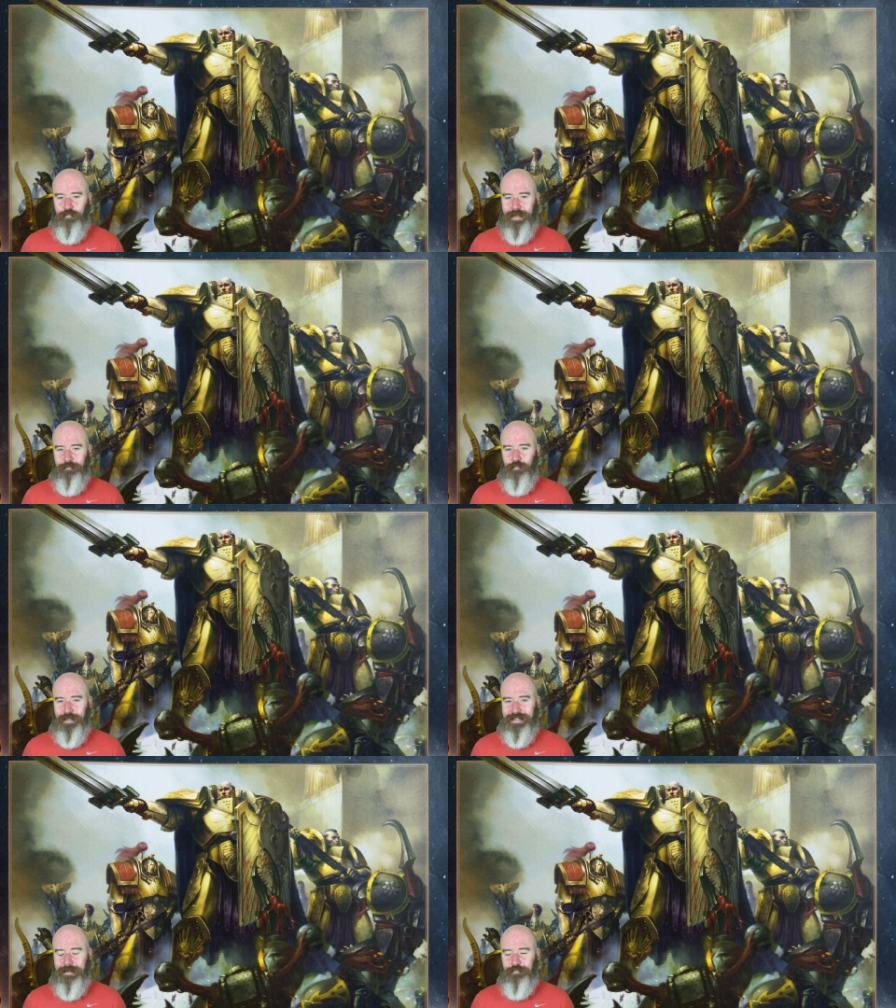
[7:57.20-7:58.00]
when
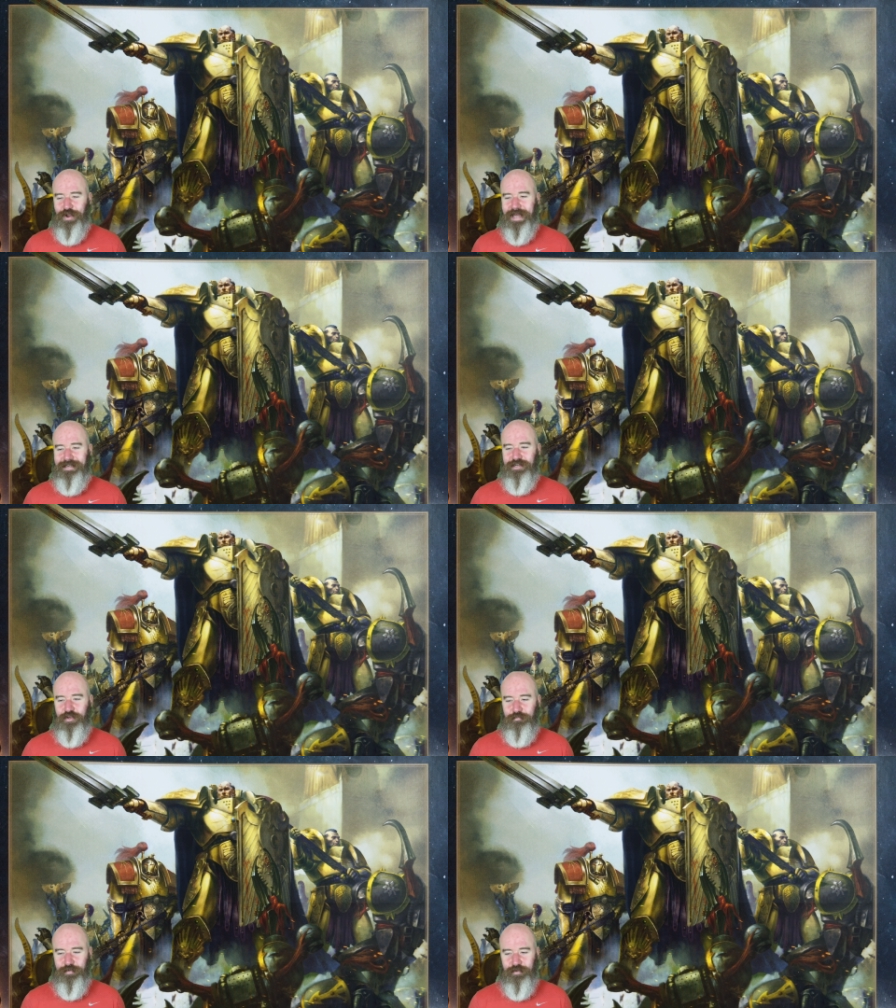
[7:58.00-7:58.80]
the Emperor handed
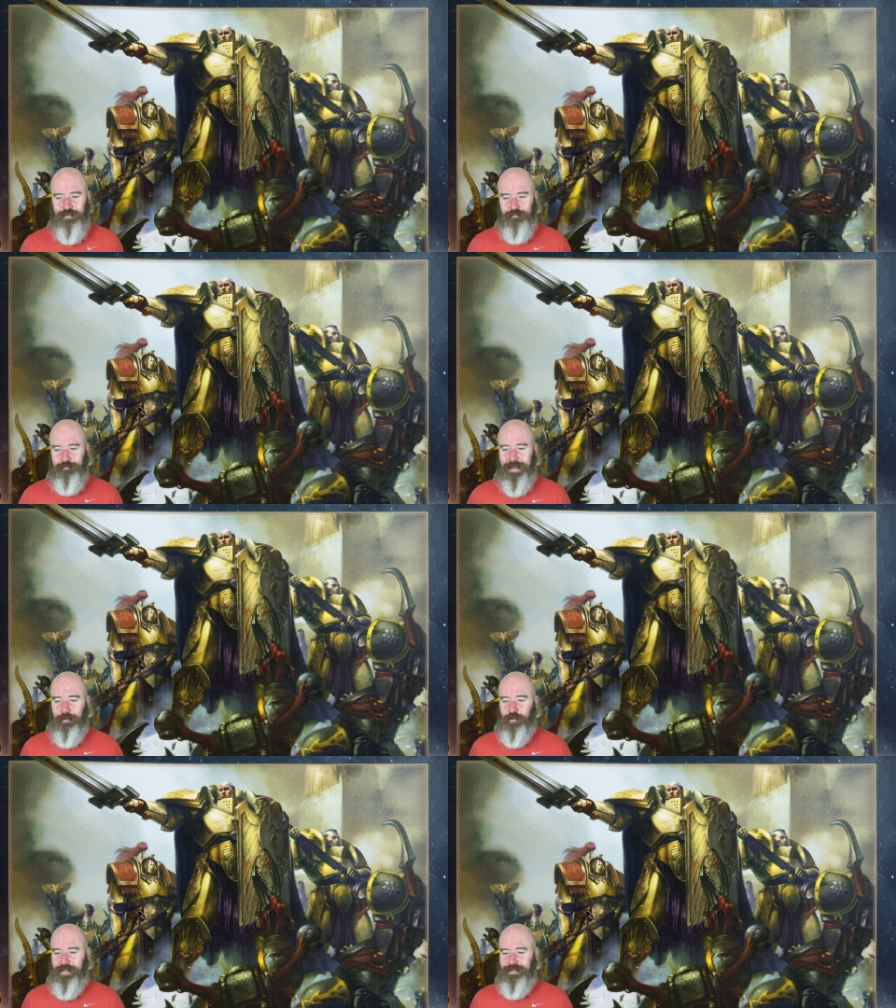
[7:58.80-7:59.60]
over
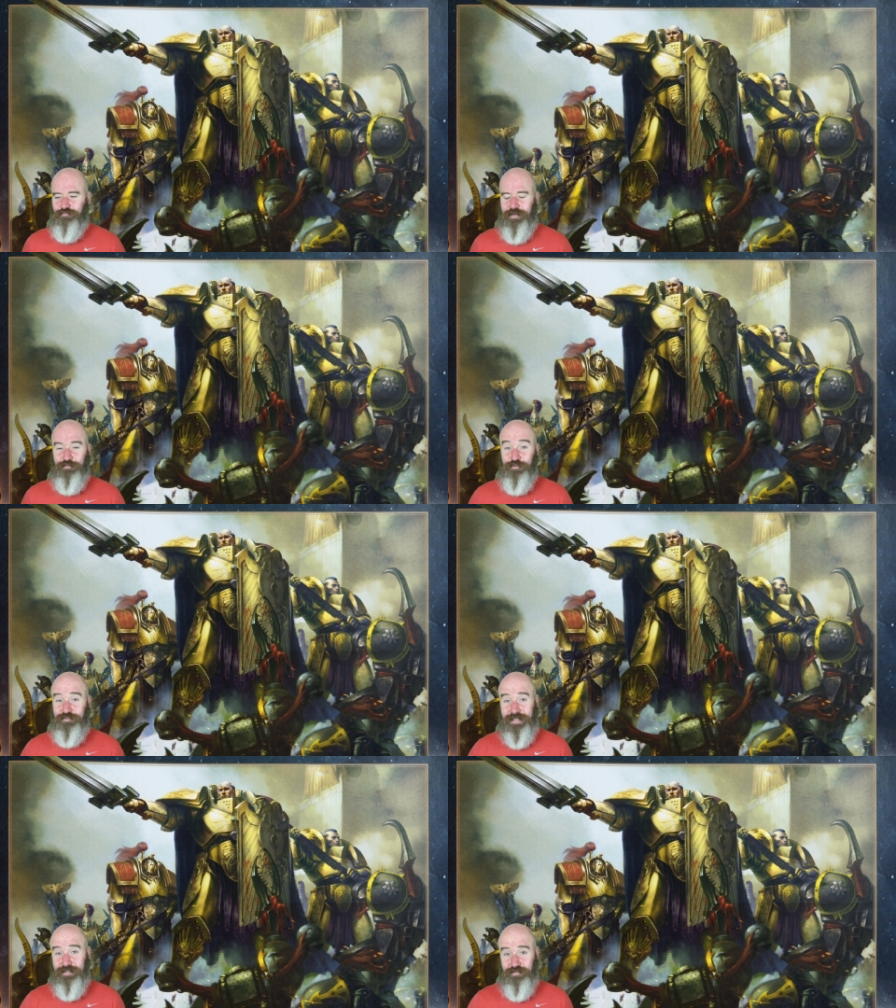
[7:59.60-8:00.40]
power in the Great
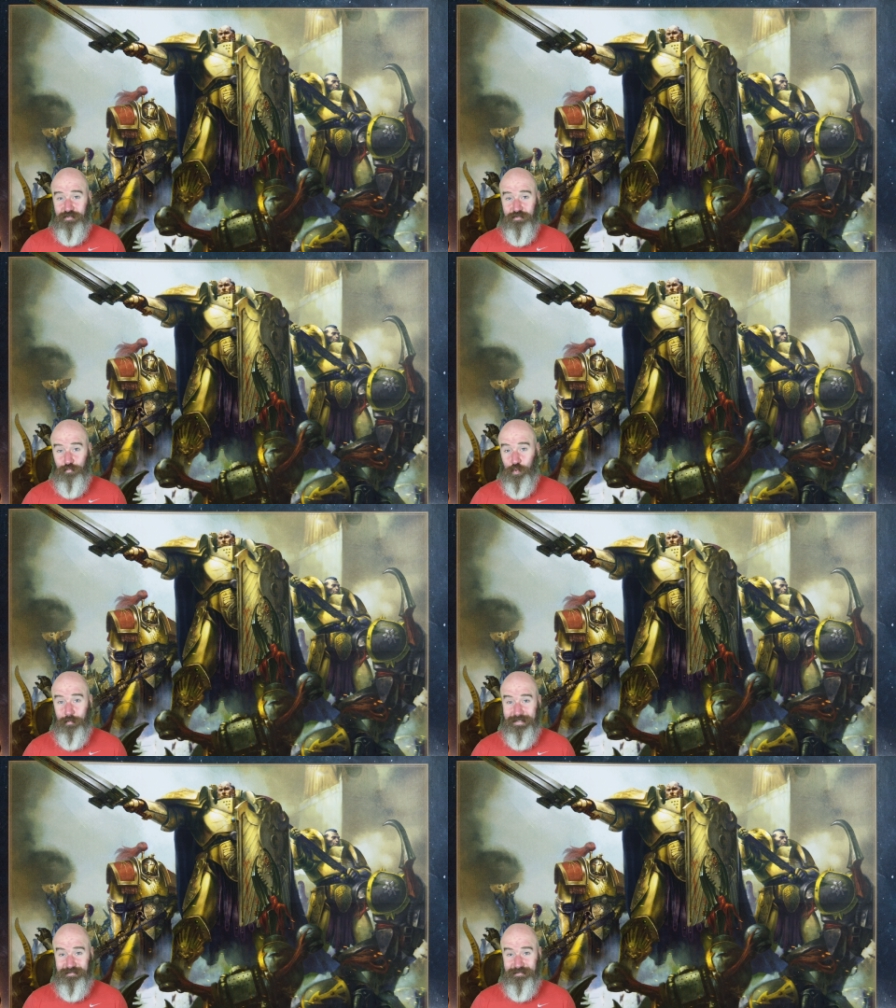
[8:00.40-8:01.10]
Crusade to the War